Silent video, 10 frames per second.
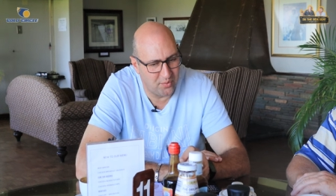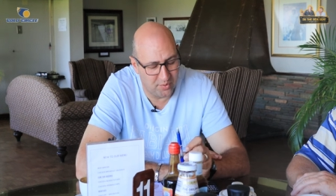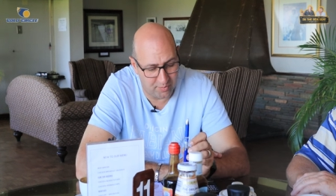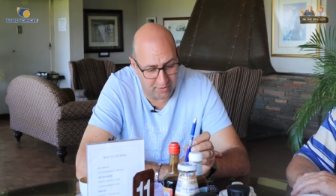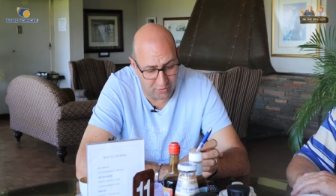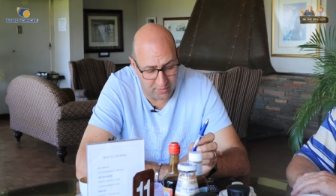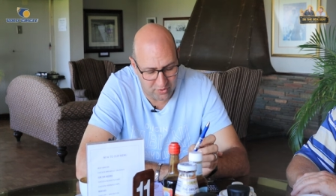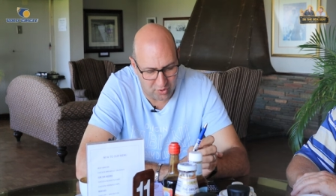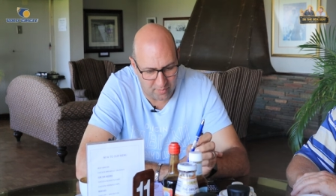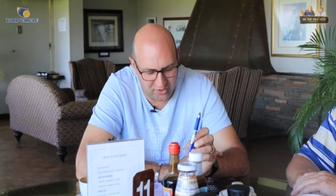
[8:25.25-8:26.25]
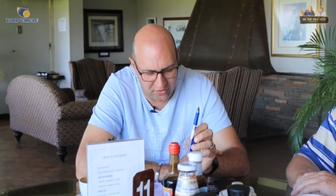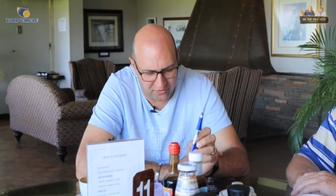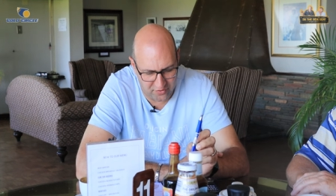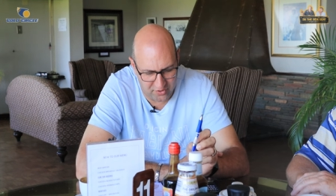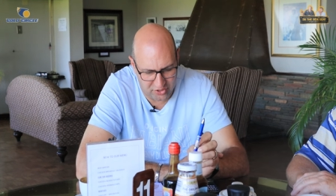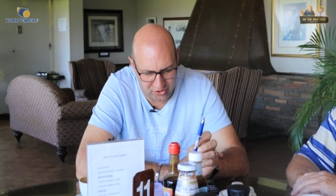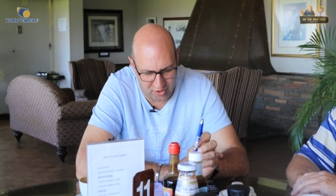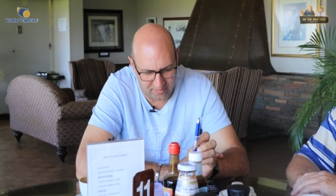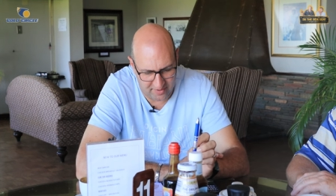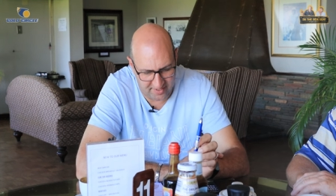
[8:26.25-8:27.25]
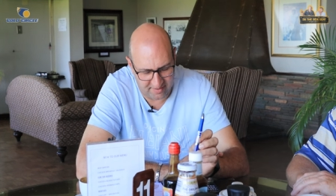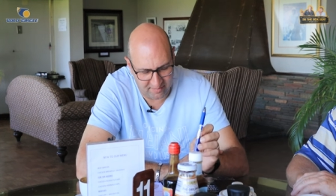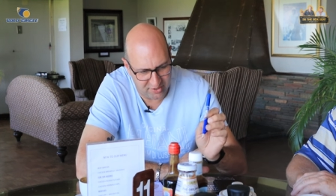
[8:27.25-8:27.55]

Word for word: well, before we talk about your first job then,